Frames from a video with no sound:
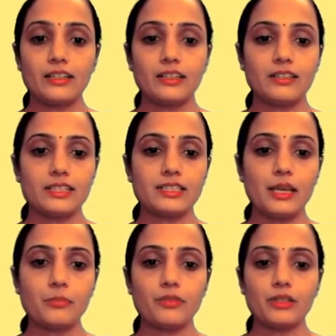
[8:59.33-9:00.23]

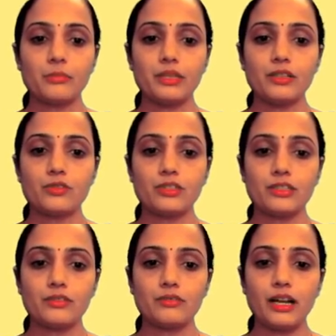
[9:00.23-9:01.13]
step will be to
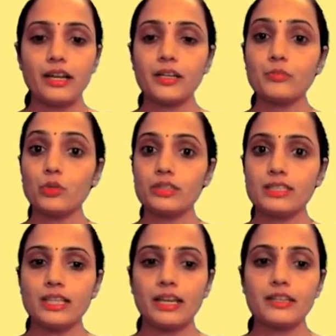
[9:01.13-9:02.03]
divide both the
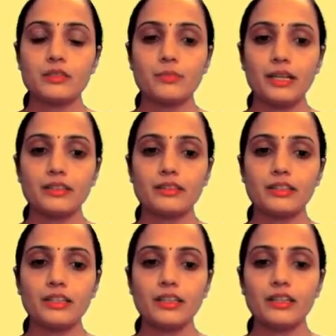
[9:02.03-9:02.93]
sides by
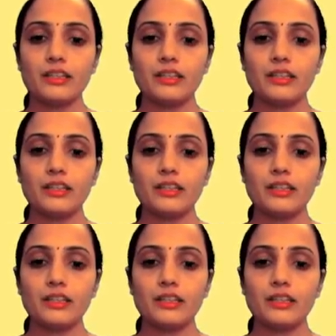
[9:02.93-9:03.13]
3.